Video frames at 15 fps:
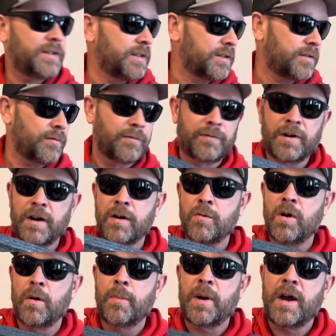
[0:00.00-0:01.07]
is very well
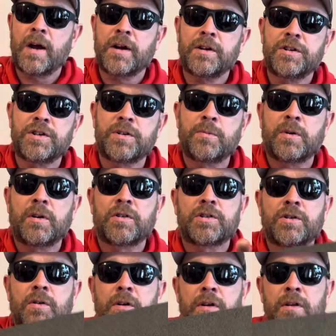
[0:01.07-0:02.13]
packaged, but I'll show
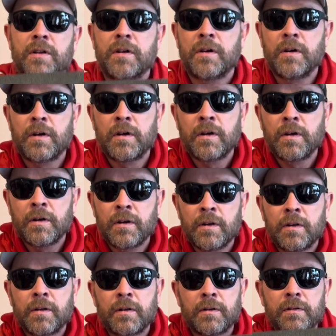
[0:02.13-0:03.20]
you.
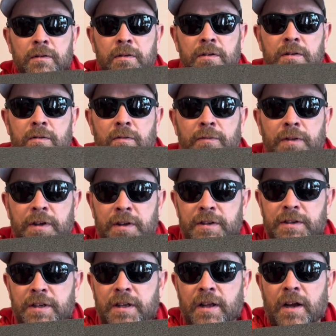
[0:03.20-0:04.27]
Hopefully you can
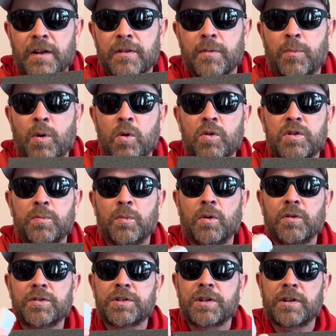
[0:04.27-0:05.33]
see that. Post
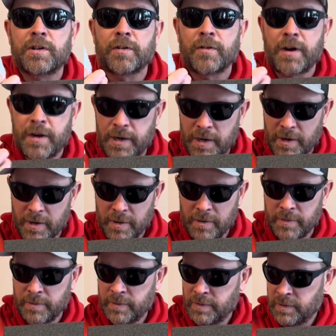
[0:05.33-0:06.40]
bolts right here.
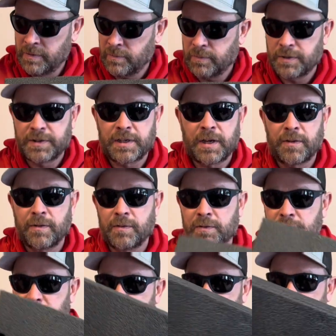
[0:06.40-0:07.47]
Set those
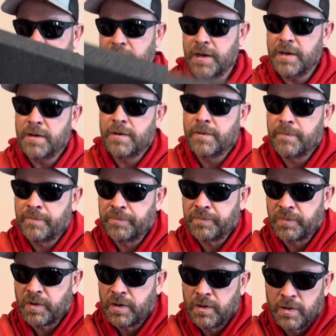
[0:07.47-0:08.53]
aside.
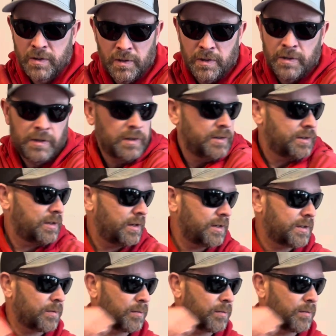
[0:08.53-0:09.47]
It's got some